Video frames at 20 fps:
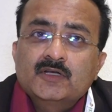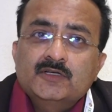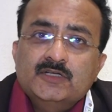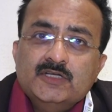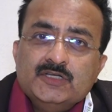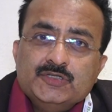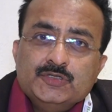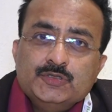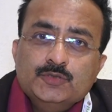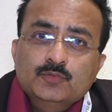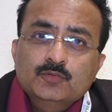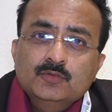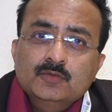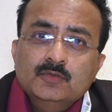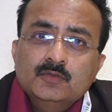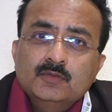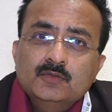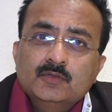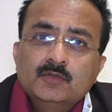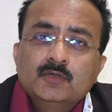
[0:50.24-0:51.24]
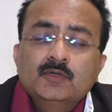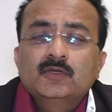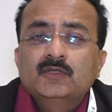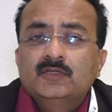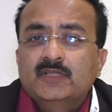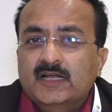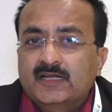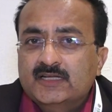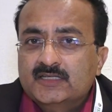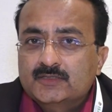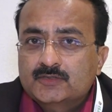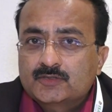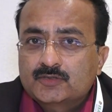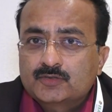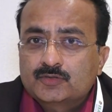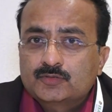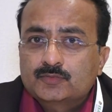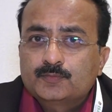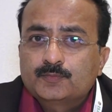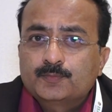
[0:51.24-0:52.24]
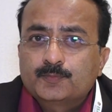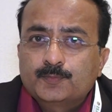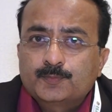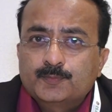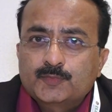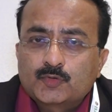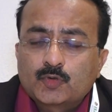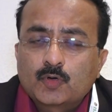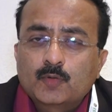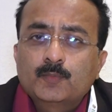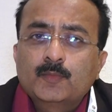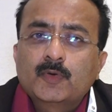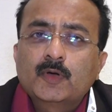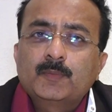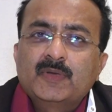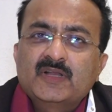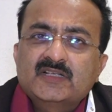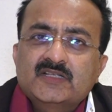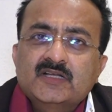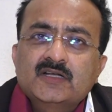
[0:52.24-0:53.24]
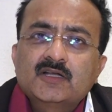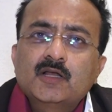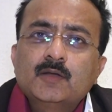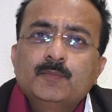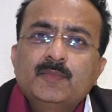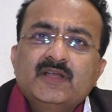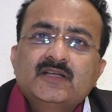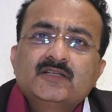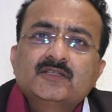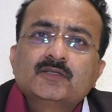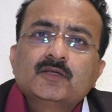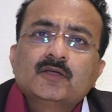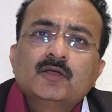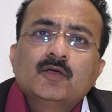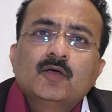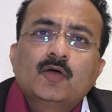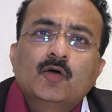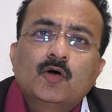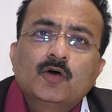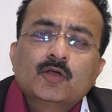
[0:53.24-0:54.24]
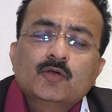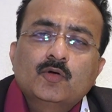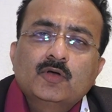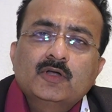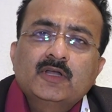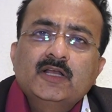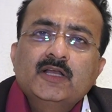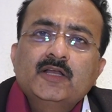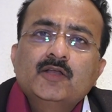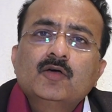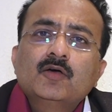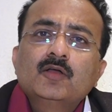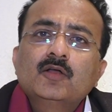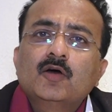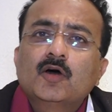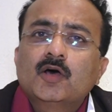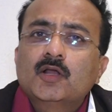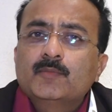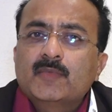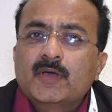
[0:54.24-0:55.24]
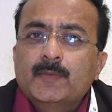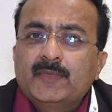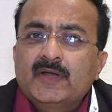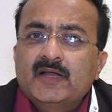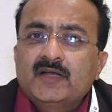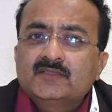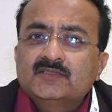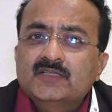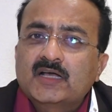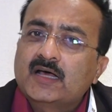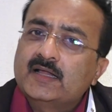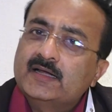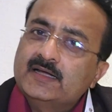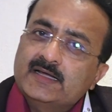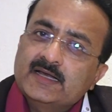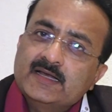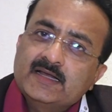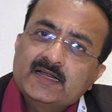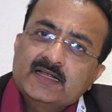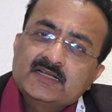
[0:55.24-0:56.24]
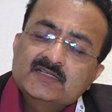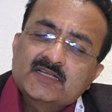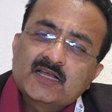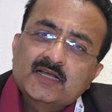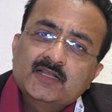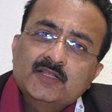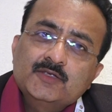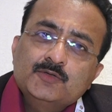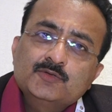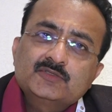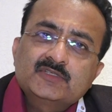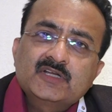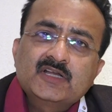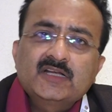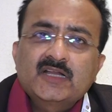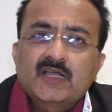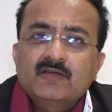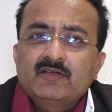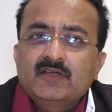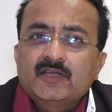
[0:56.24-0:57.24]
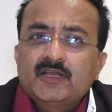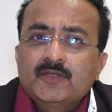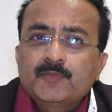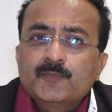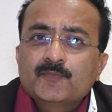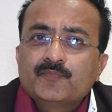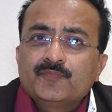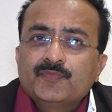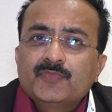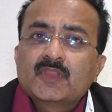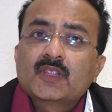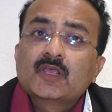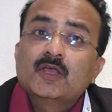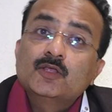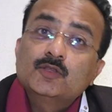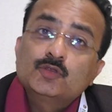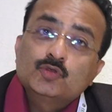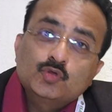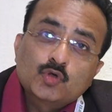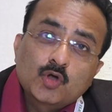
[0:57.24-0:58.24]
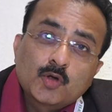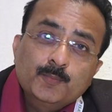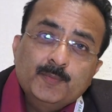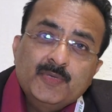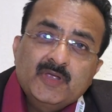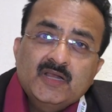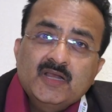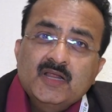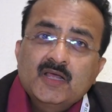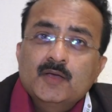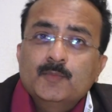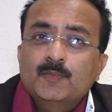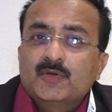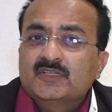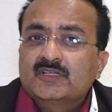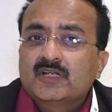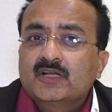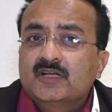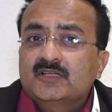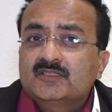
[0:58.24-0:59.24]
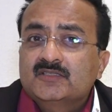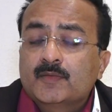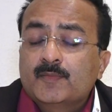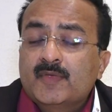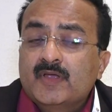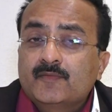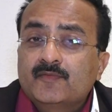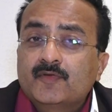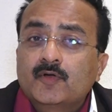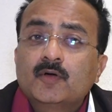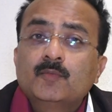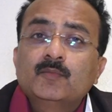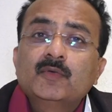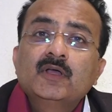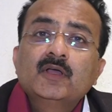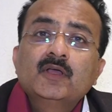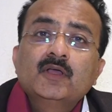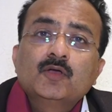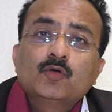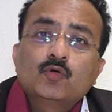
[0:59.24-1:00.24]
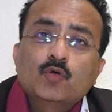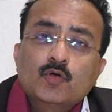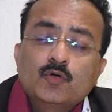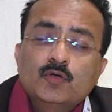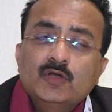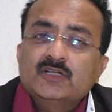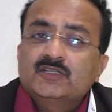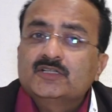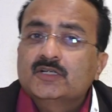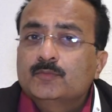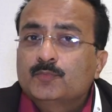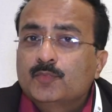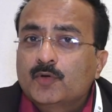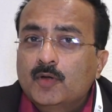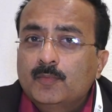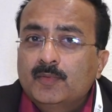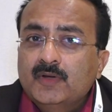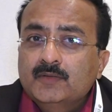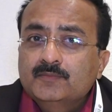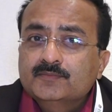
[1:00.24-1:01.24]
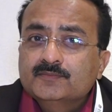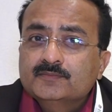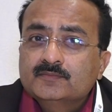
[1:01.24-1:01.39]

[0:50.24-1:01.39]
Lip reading: tissue, that is placental beads or cotyledon or membranes are retaining inside the uterine cavity. Thrombine, patient is suffering from coagulation problem.